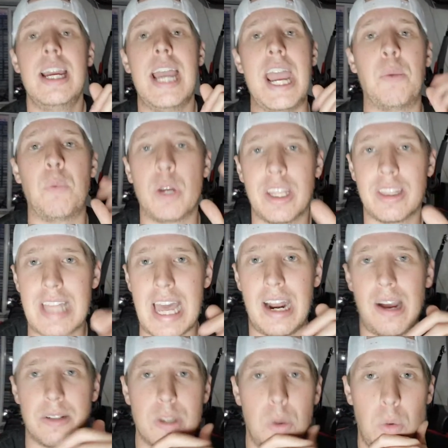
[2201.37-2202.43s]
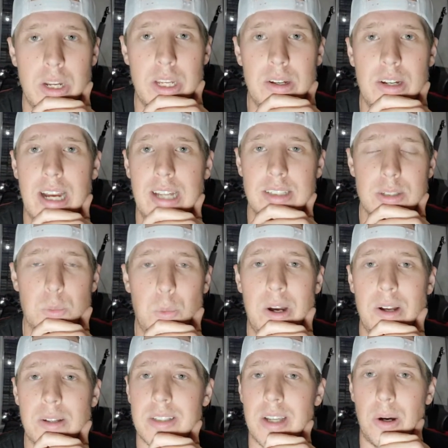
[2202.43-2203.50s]
and we'll get that out to one of you guys as
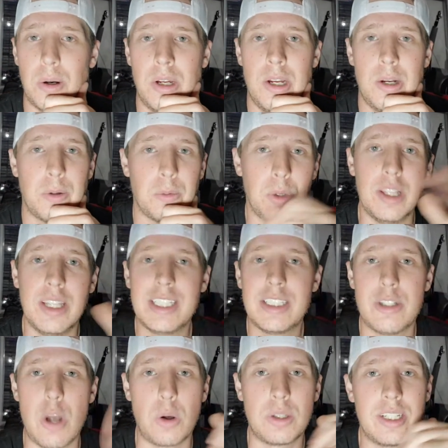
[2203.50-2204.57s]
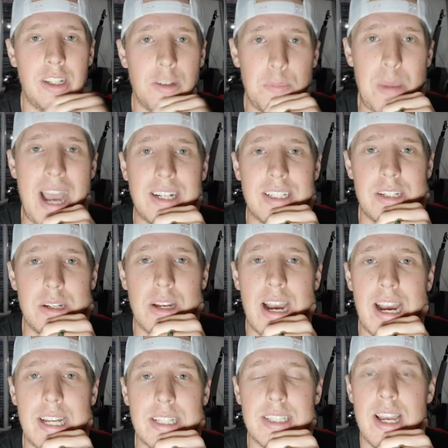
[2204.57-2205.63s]
well. So really stoked to give back to you
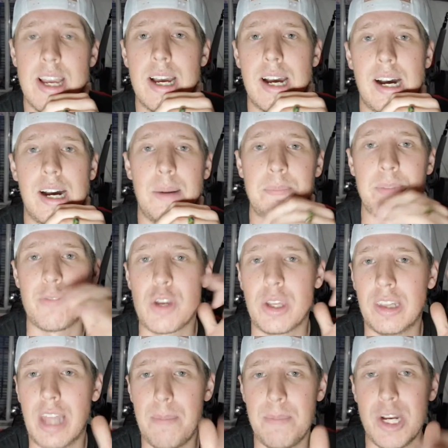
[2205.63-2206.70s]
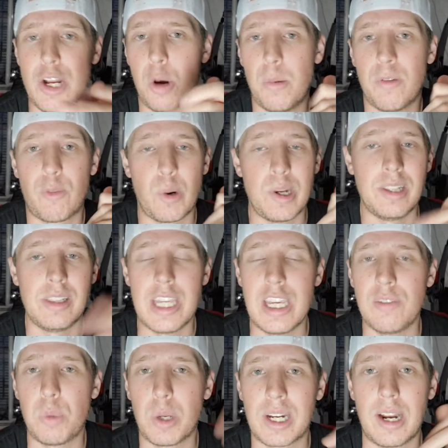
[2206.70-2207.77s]
guys. If you could let me know before you
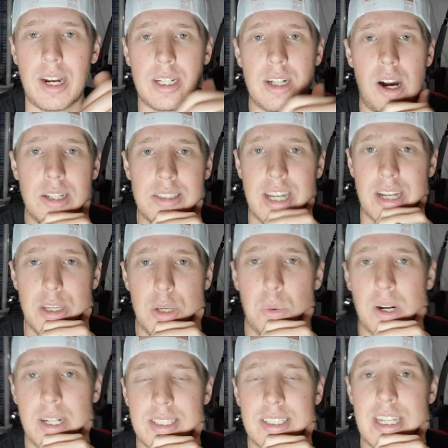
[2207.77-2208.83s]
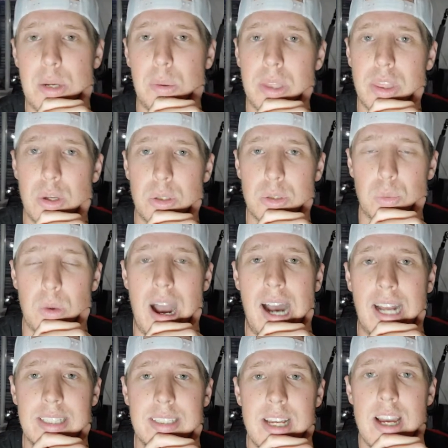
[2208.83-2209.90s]
leave what kind of content you want to see with those
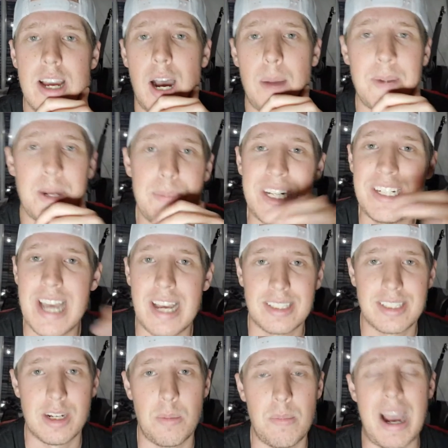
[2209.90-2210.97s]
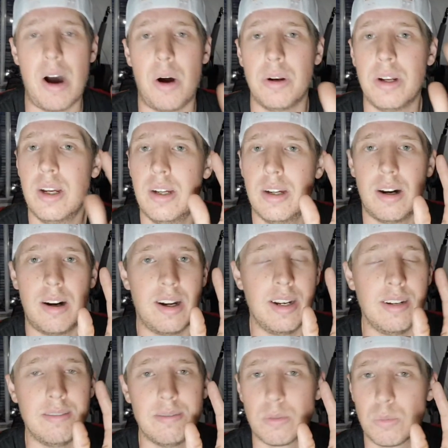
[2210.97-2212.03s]
rods. I'm going to be testing them out
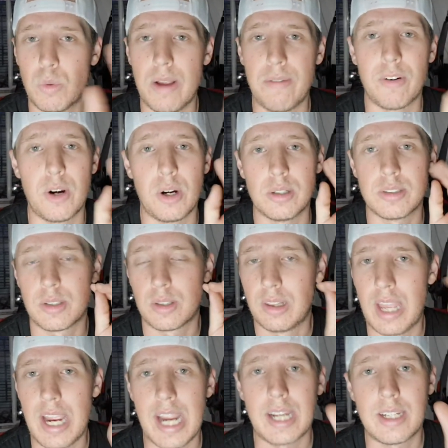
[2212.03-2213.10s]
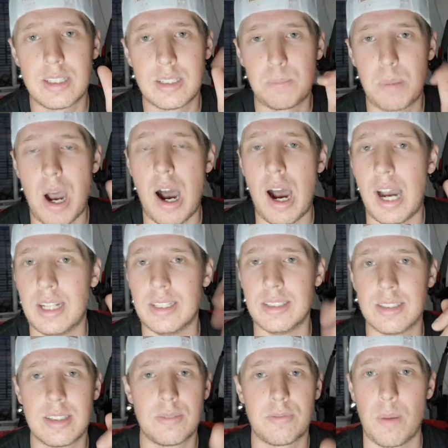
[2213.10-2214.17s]
on rivers, lakes,
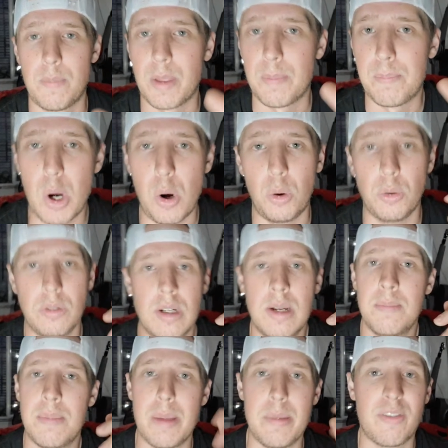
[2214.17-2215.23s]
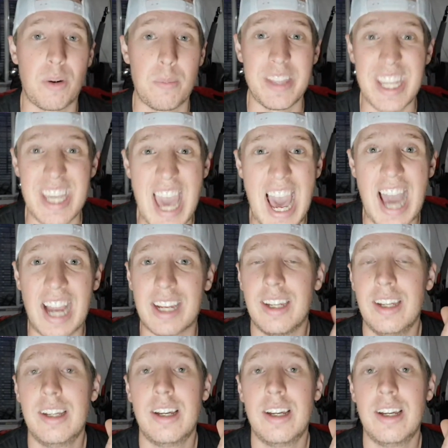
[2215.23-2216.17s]
ponds, from the boat, maybe from the yak,